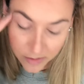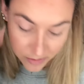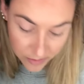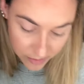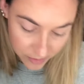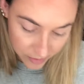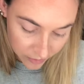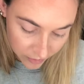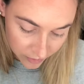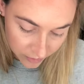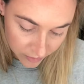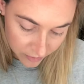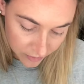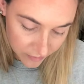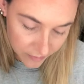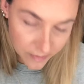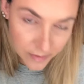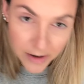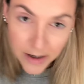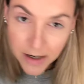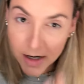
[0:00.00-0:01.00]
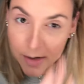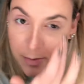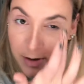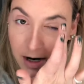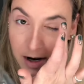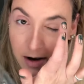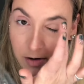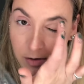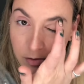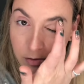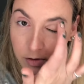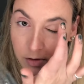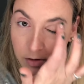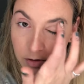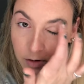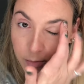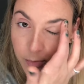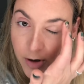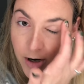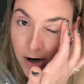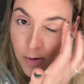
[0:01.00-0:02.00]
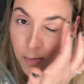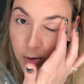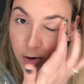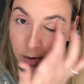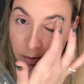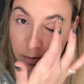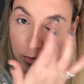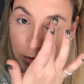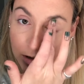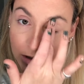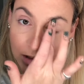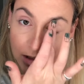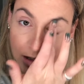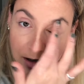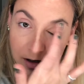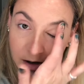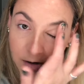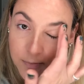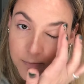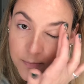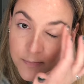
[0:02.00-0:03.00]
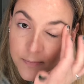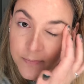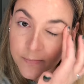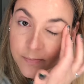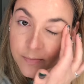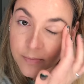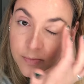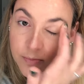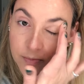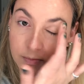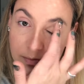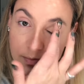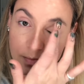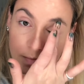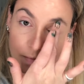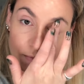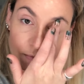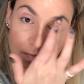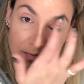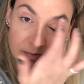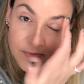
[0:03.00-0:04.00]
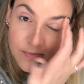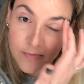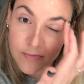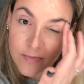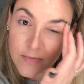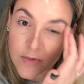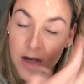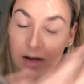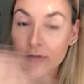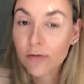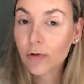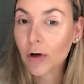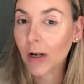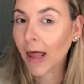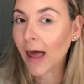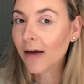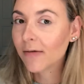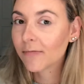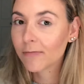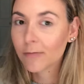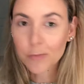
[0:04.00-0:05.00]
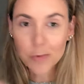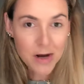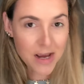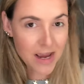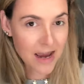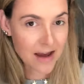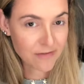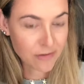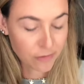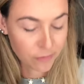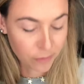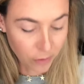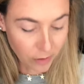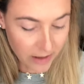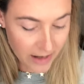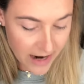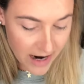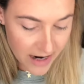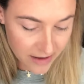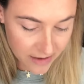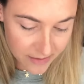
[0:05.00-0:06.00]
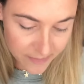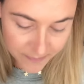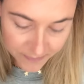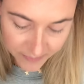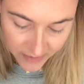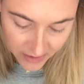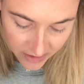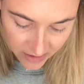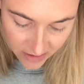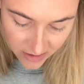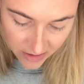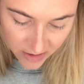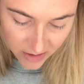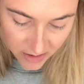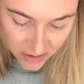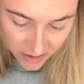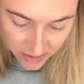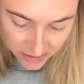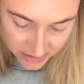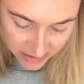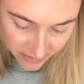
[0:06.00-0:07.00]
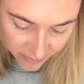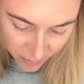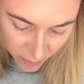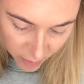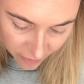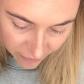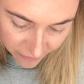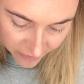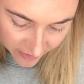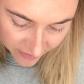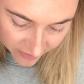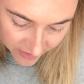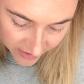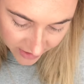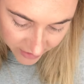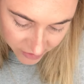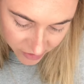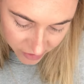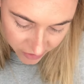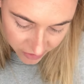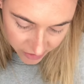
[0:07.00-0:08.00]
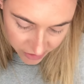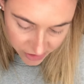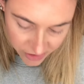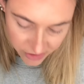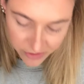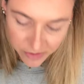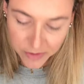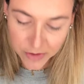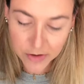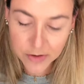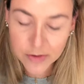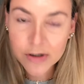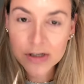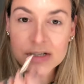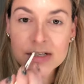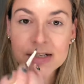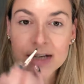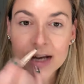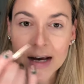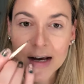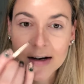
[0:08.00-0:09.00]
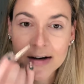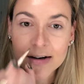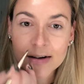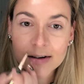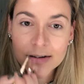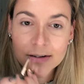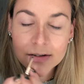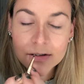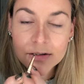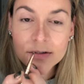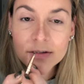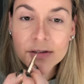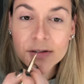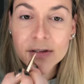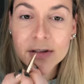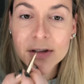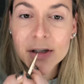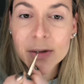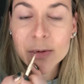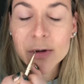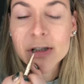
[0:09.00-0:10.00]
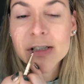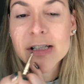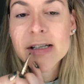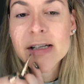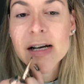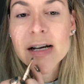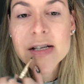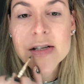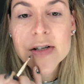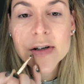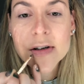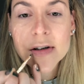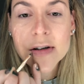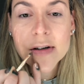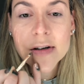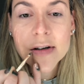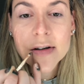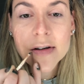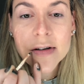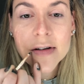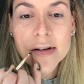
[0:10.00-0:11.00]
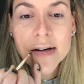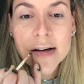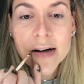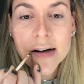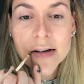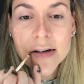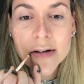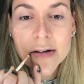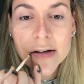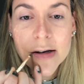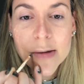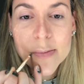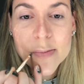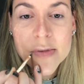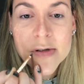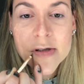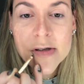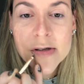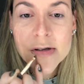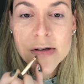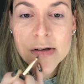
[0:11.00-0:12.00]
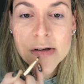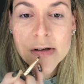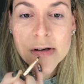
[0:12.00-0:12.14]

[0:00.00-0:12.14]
your eyebrow or on the brow bone right there. And voila, we have a full hack. Some more fun things you could do. You could take the multitasker and you can line your lips.